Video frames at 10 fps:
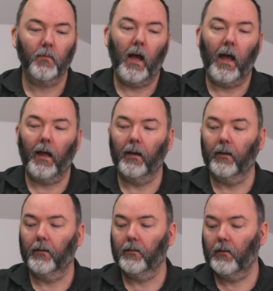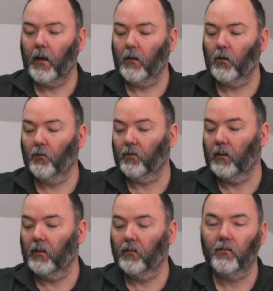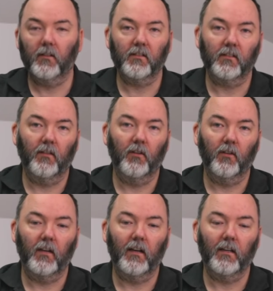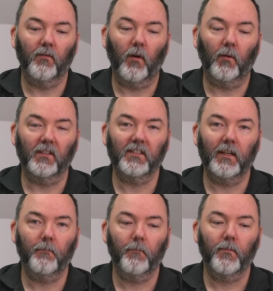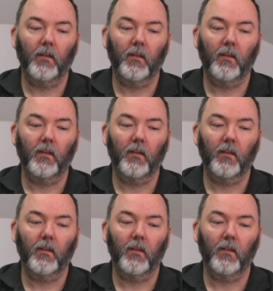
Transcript: And yeah, hopefully, this has given you a good idea of what you want to see.